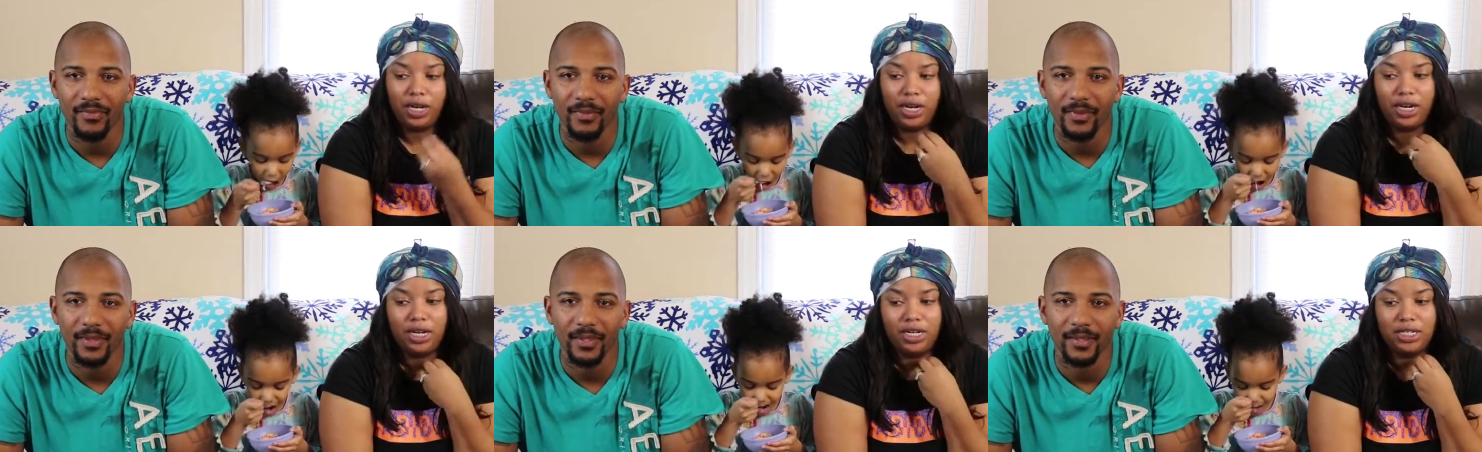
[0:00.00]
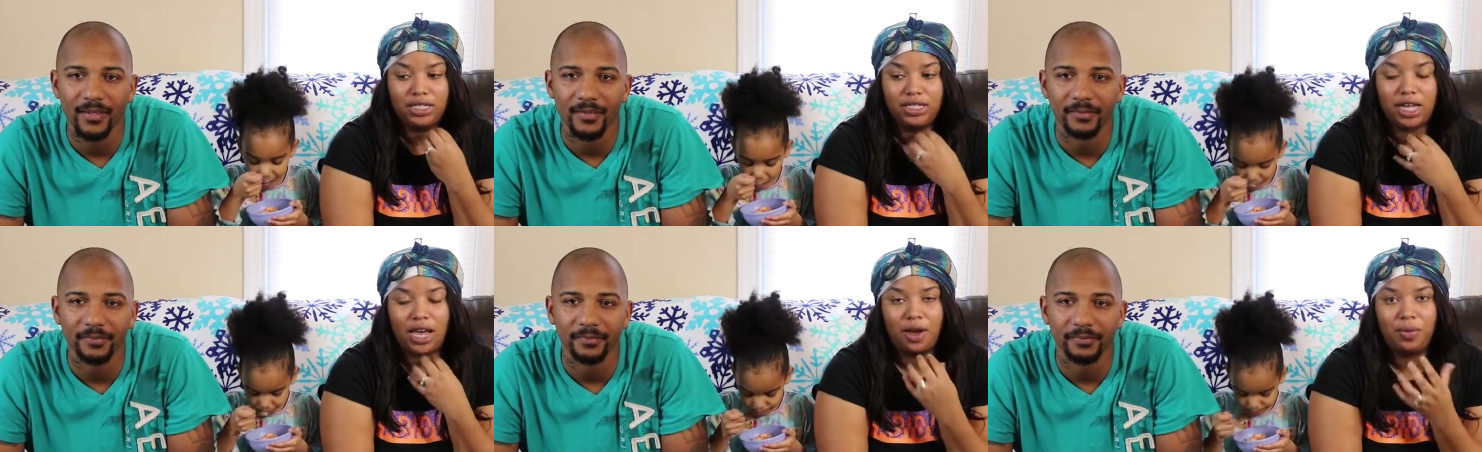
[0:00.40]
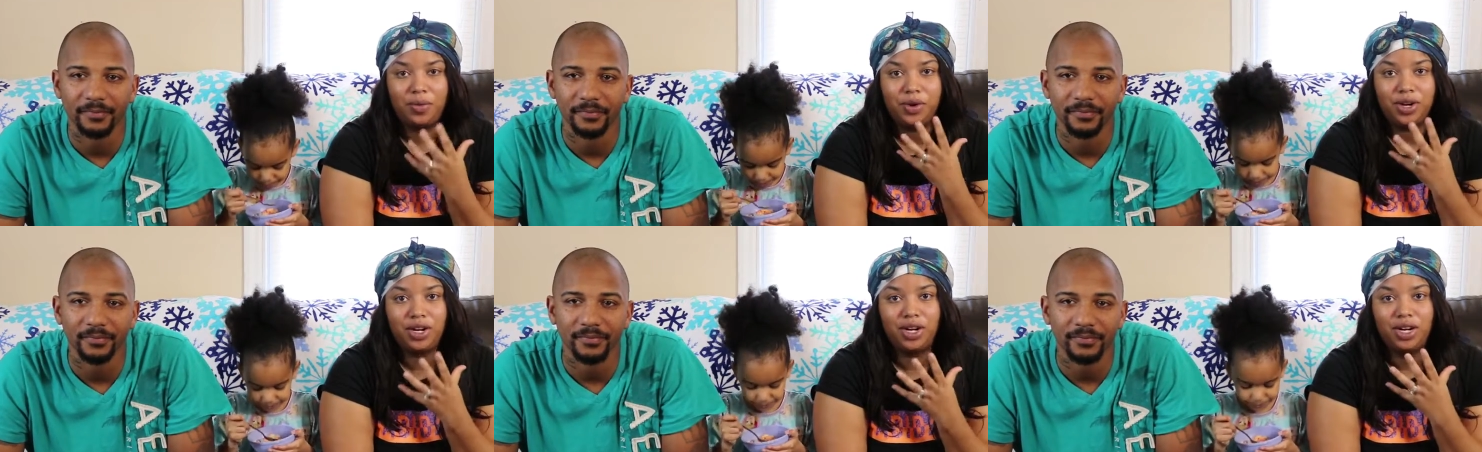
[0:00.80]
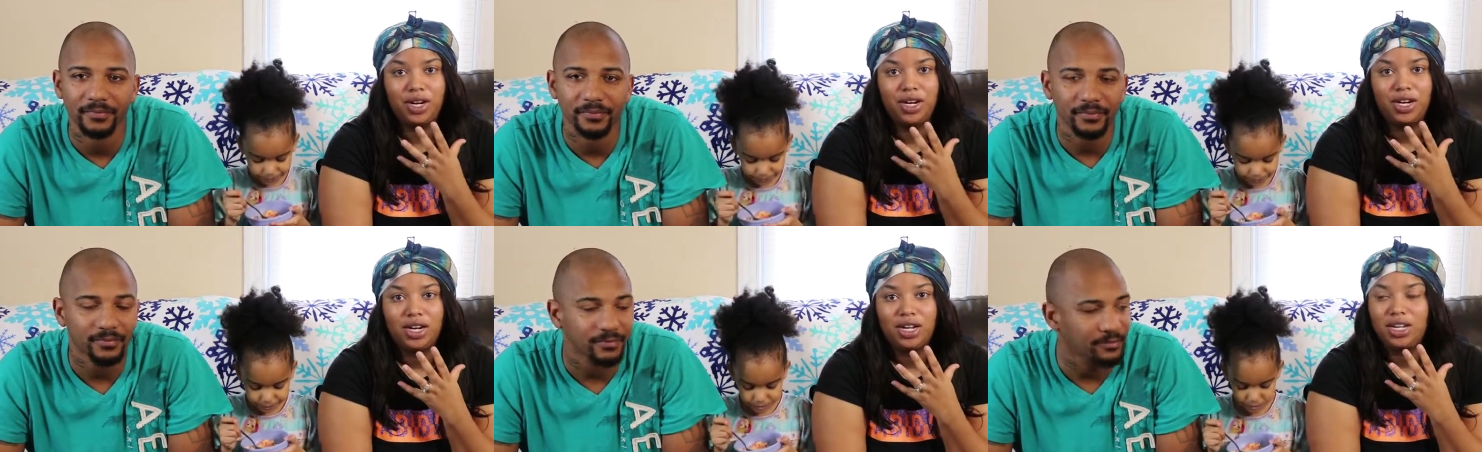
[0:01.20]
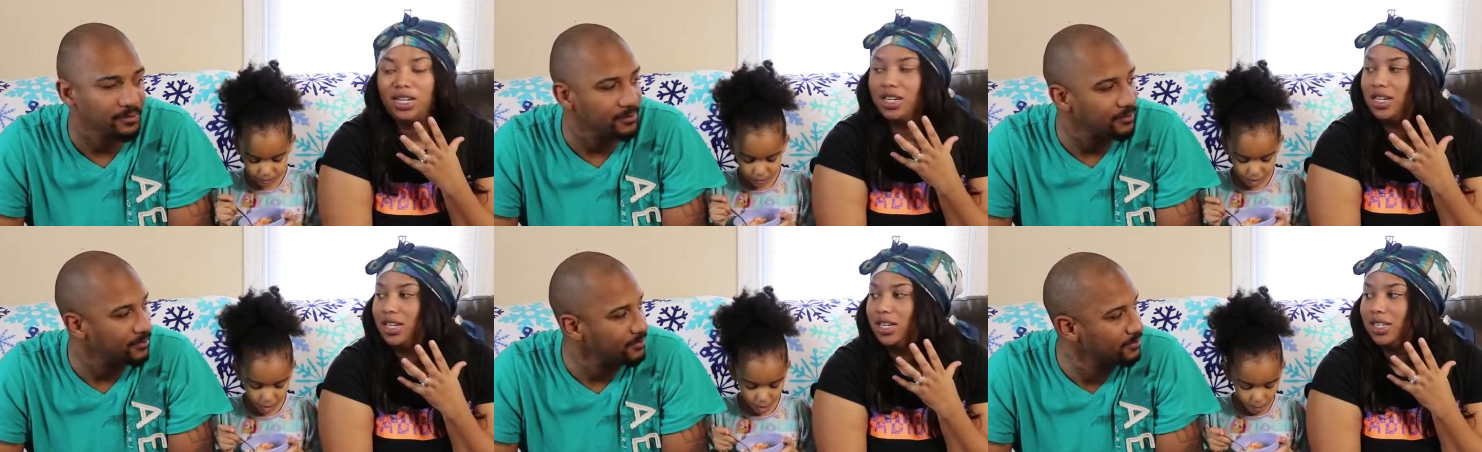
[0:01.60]
Speaker 1: and the sour
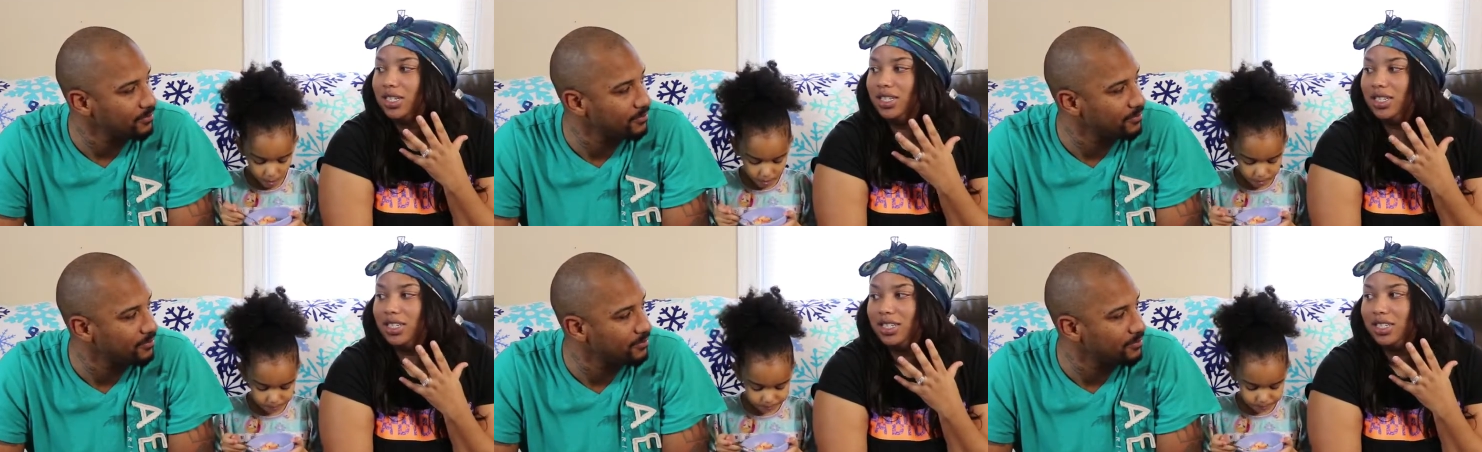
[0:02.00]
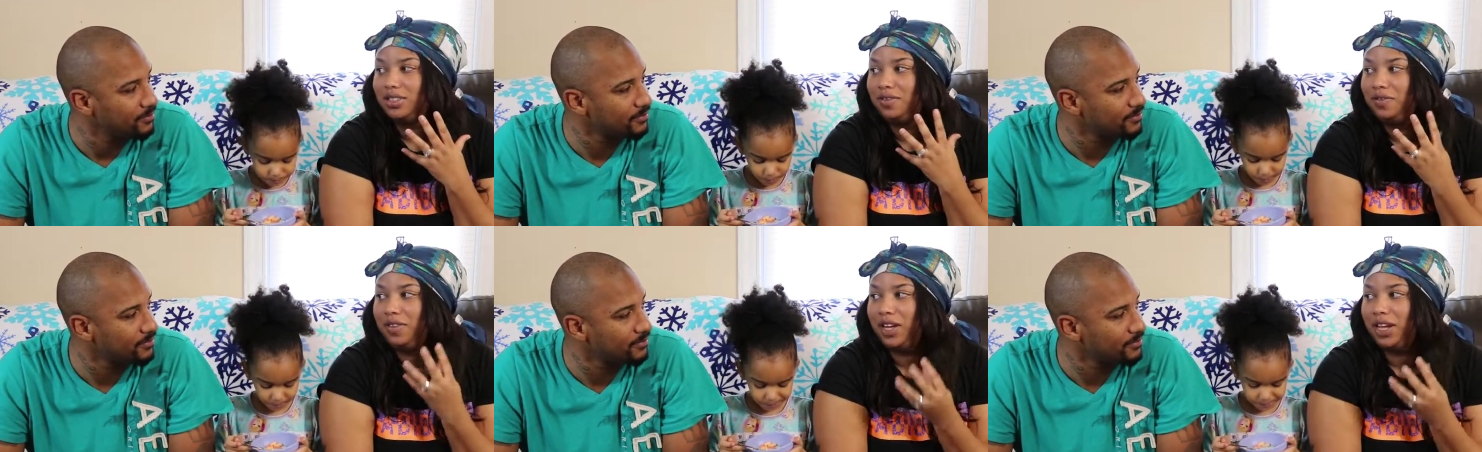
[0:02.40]
just